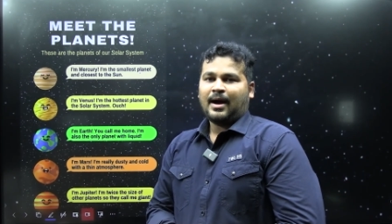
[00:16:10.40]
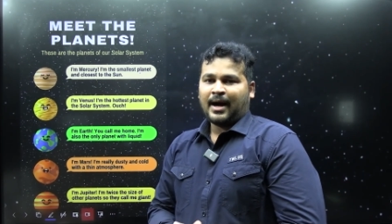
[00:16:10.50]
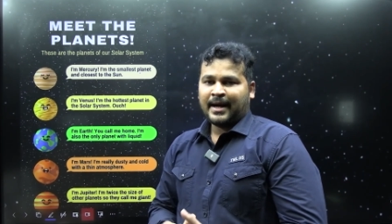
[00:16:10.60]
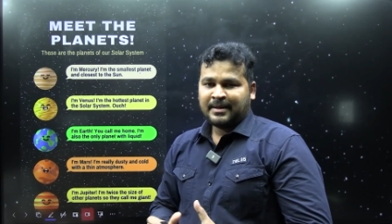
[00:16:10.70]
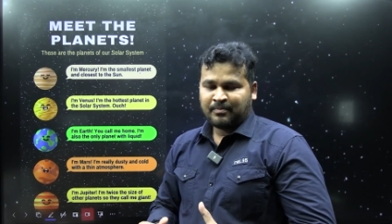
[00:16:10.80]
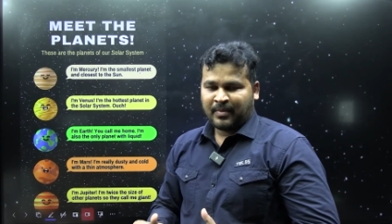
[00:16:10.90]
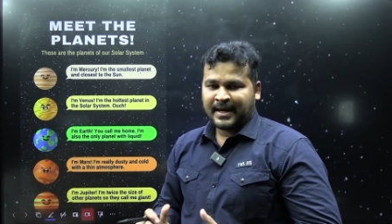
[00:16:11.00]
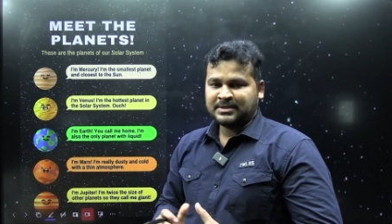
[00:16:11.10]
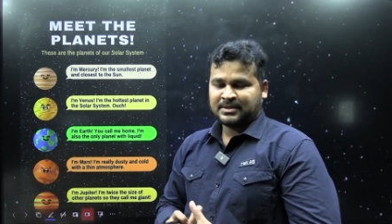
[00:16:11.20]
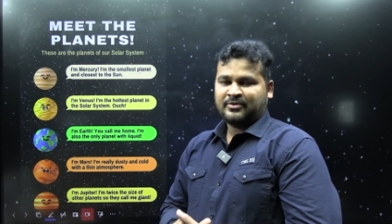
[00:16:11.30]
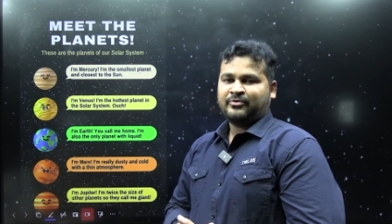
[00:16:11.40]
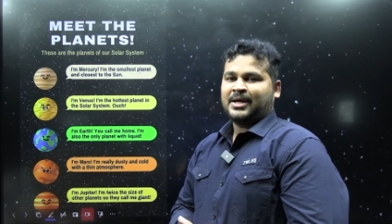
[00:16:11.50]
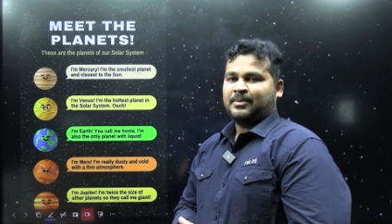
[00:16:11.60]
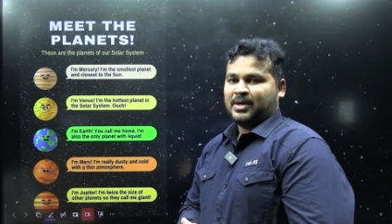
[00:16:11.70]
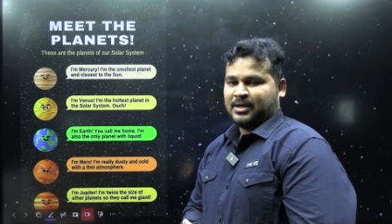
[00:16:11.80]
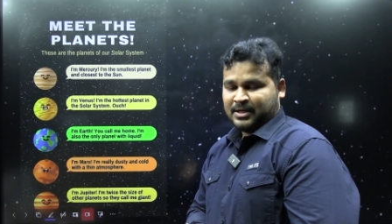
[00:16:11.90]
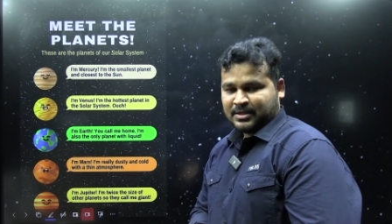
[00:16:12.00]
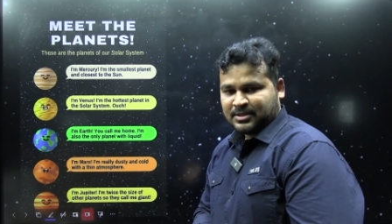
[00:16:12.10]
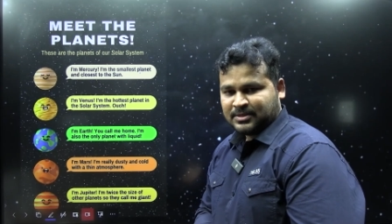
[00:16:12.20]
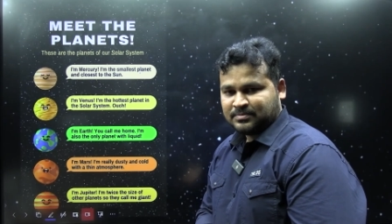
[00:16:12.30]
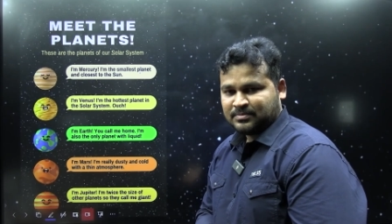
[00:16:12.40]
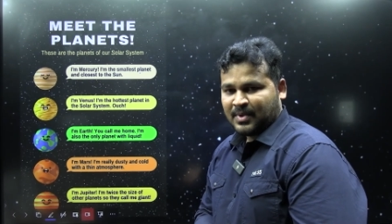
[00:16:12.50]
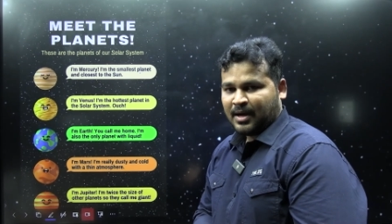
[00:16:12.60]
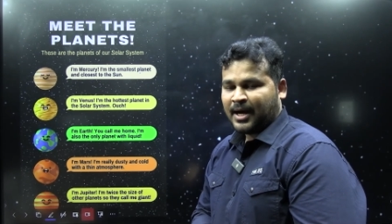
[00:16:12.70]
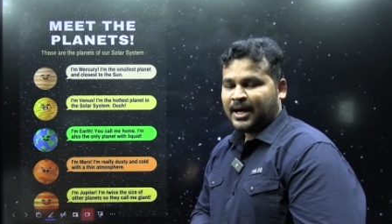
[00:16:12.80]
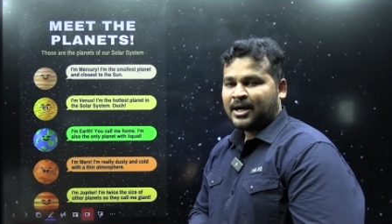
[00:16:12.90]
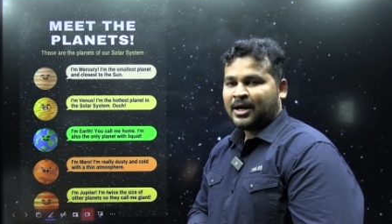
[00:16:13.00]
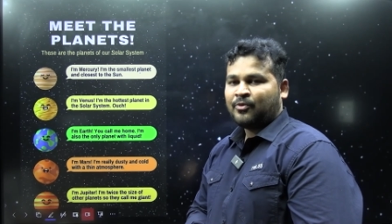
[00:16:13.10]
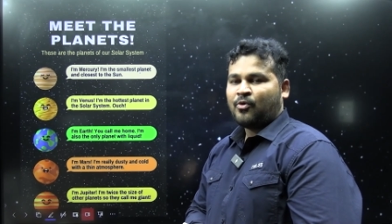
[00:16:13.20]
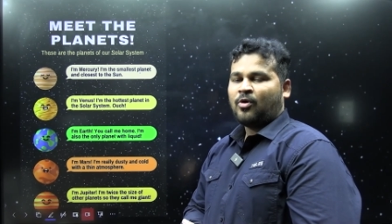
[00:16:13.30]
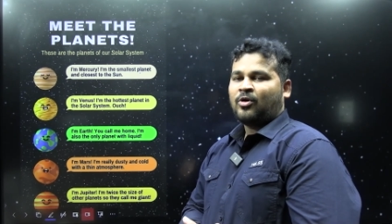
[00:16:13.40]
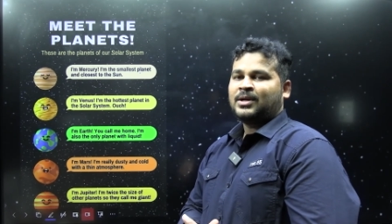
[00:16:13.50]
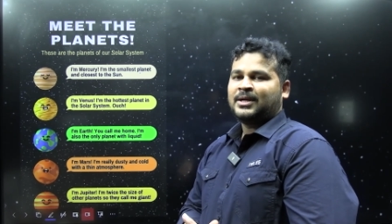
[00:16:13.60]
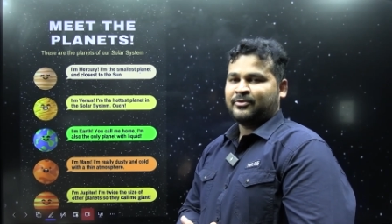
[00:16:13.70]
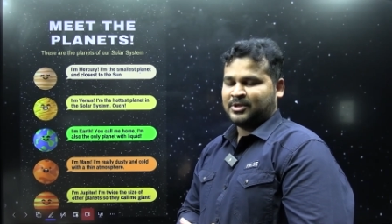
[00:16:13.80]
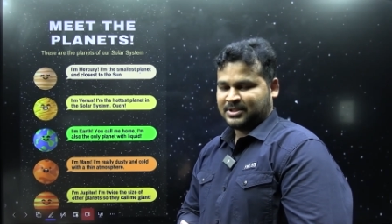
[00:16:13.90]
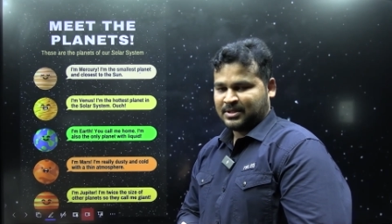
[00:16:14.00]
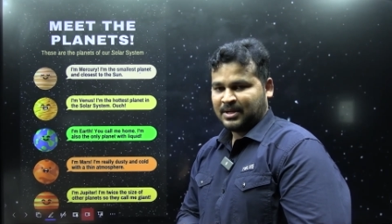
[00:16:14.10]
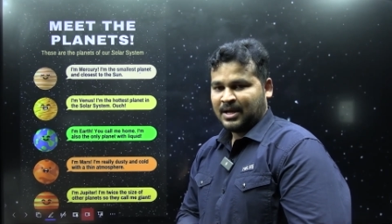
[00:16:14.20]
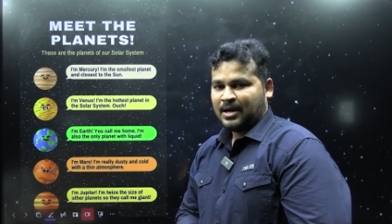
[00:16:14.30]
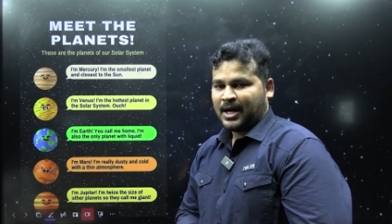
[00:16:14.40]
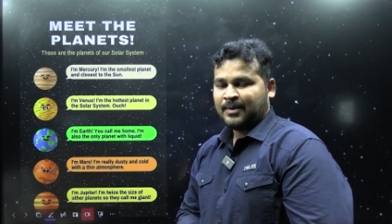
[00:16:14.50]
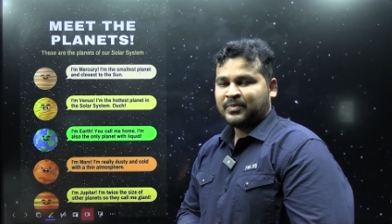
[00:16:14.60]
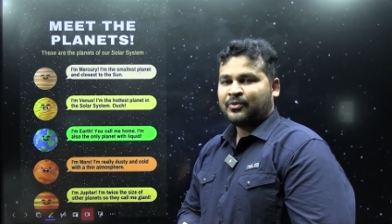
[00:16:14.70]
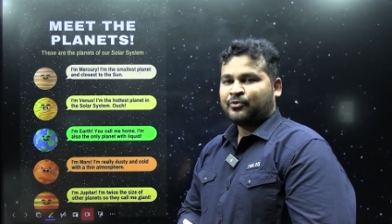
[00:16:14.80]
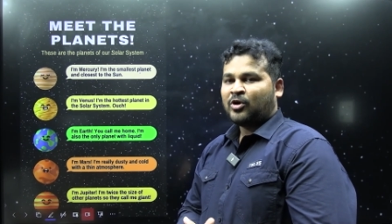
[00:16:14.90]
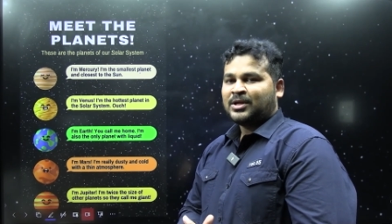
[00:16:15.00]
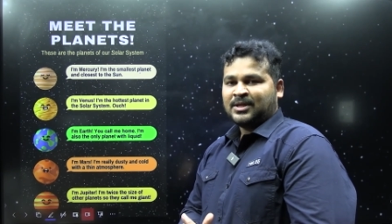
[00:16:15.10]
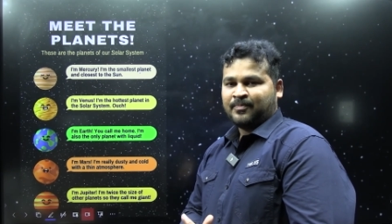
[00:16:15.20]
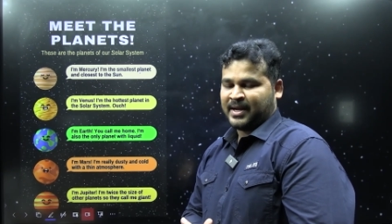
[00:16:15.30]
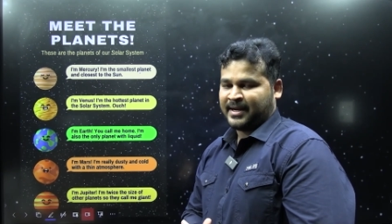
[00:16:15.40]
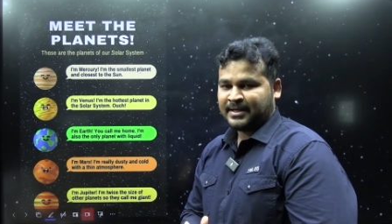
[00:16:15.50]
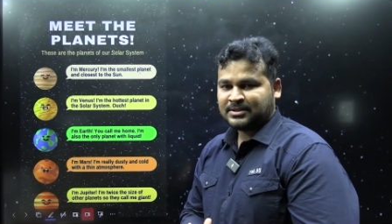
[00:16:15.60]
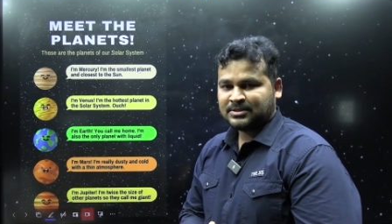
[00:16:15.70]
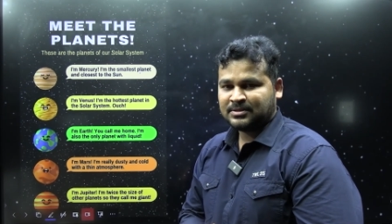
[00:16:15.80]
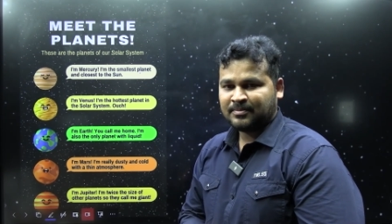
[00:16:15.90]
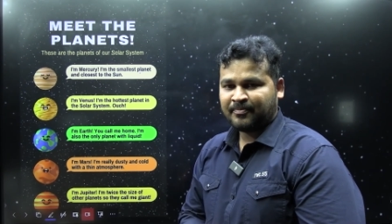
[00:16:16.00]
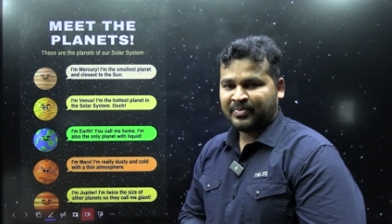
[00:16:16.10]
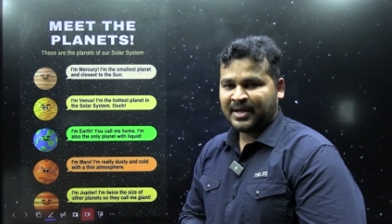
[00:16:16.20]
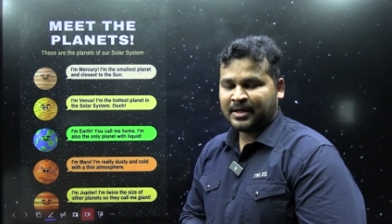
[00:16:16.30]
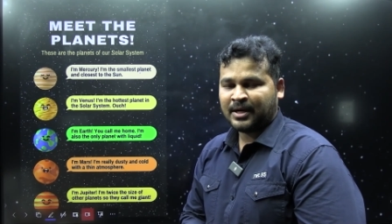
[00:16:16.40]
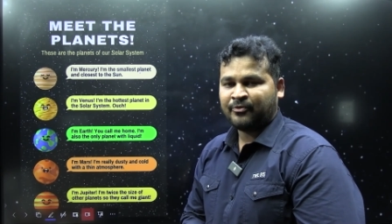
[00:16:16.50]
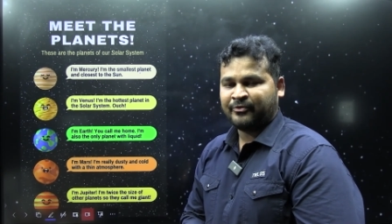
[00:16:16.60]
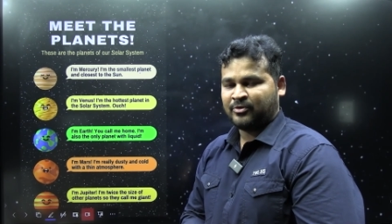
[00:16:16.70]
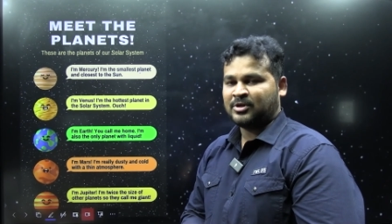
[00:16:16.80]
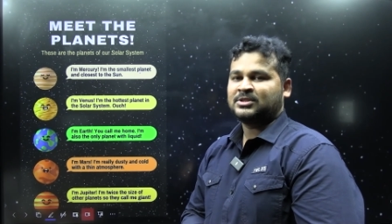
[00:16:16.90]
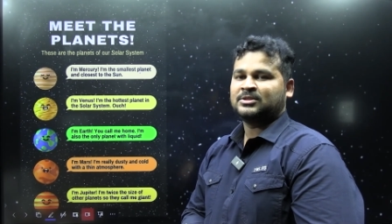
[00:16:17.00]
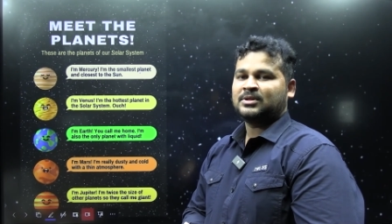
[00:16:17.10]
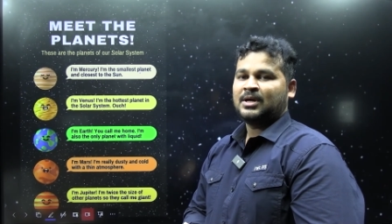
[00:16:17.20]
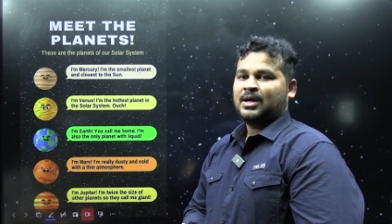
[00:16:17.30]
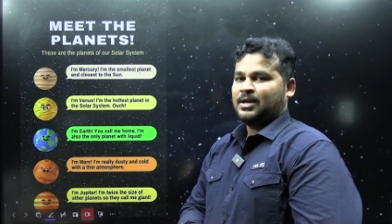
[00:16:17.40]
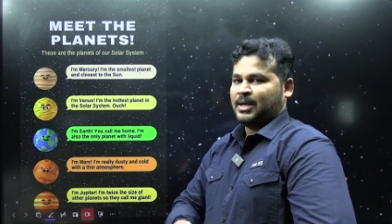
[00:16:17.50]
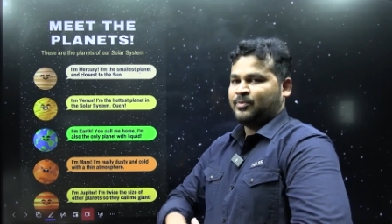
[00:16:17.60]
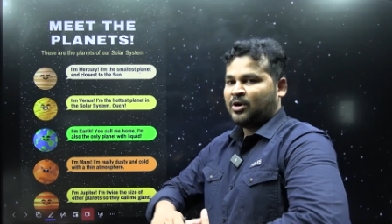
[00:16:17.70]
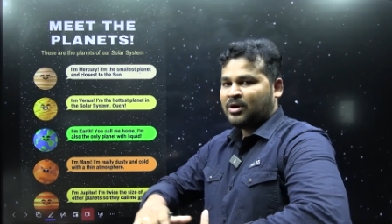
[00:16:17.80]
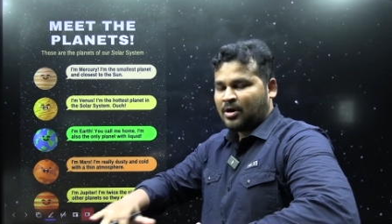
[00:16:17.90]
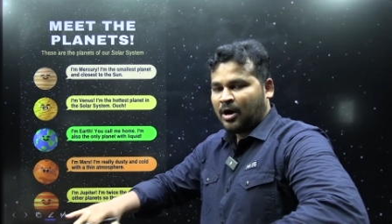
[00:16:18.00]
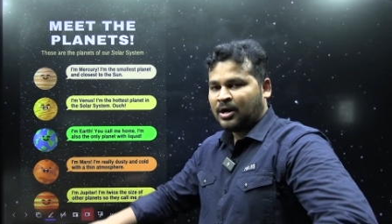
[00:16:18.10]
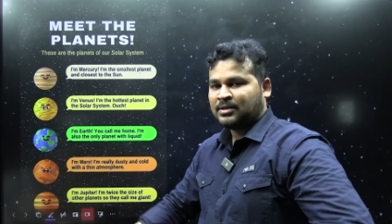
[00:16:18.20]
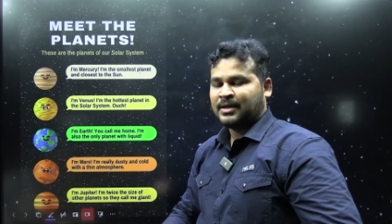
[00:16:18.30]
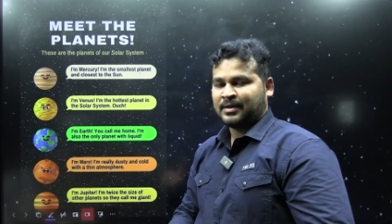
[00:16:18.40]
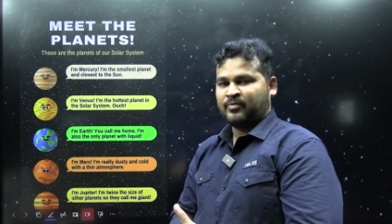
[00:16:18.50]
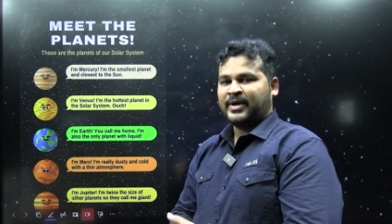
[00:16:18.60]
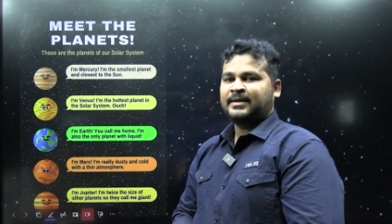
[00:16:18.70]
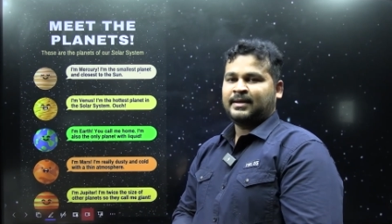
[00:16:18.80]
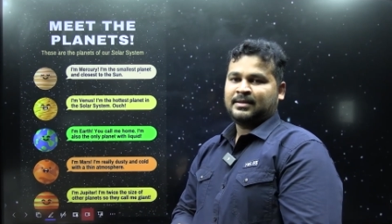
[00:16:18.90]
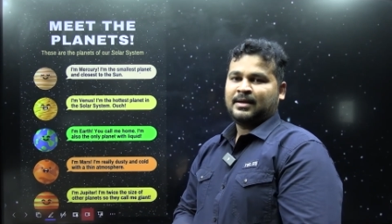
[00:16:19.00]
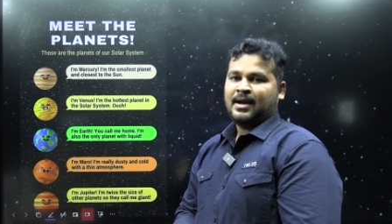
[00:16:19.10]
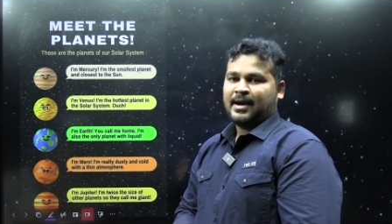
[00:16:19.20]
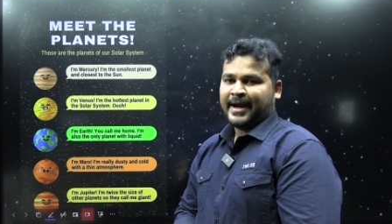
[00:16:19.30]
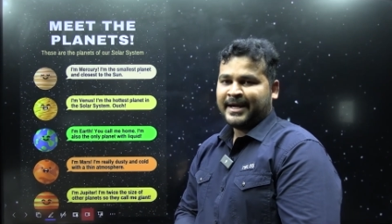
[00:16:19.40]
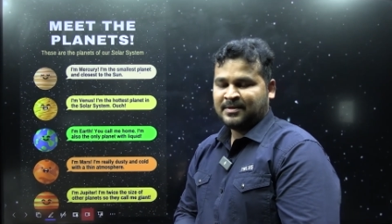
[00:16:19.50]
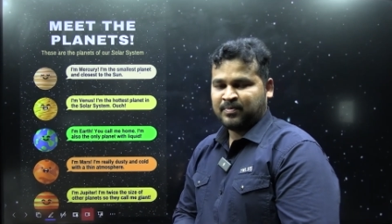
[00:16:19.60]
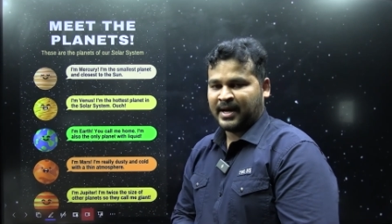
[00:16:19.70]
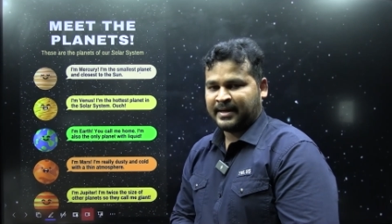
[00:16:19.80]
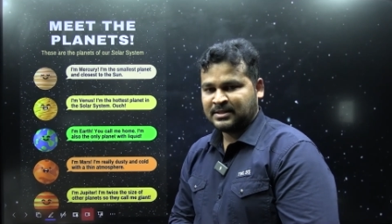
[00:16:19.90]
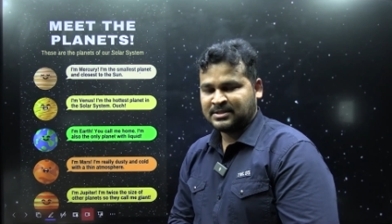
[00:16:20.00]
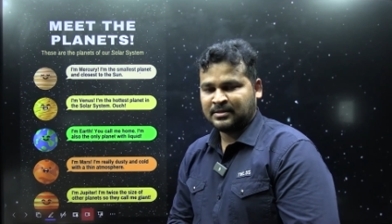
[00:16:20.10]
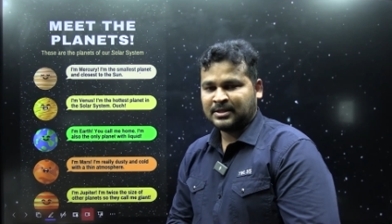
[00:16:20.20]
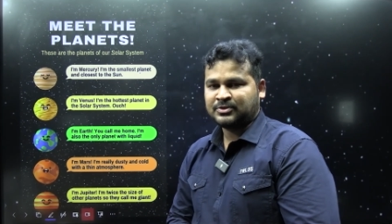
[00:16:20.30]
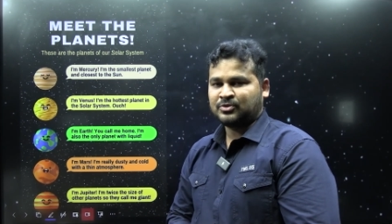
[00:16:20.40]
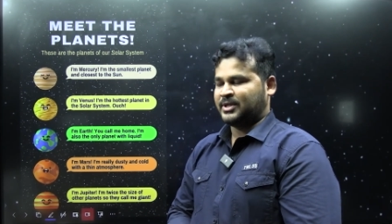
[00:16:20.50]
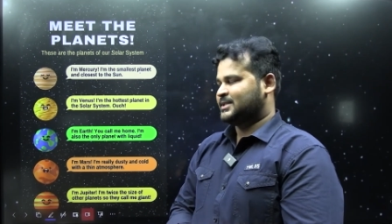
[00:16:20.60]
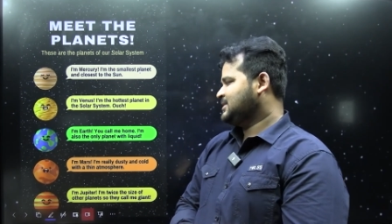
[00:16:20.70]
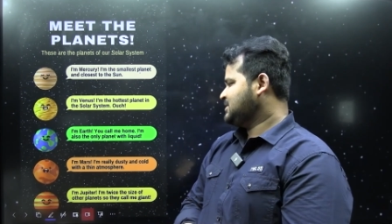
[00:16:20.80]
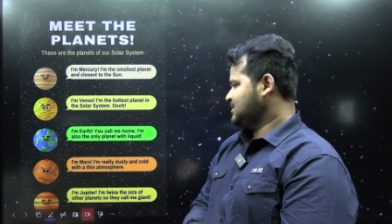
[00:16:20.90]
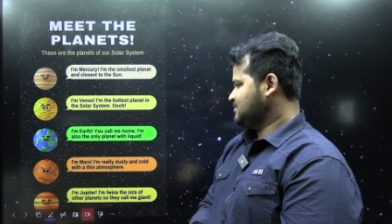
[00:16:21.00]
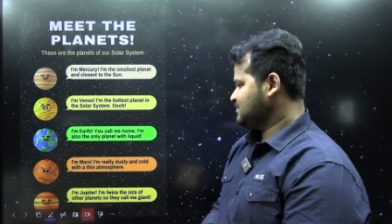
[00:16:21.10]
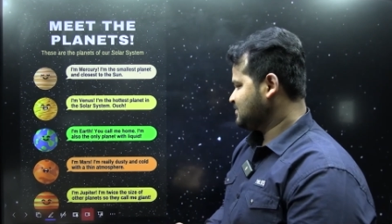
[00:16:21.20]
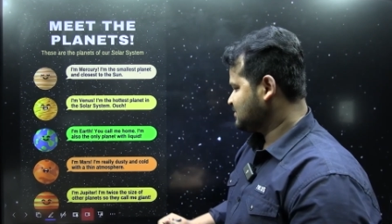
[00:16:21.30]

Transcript: I myself, I am Earth. I have only water. I am the only planet that have water among all the remaining 8 planets in the solar system.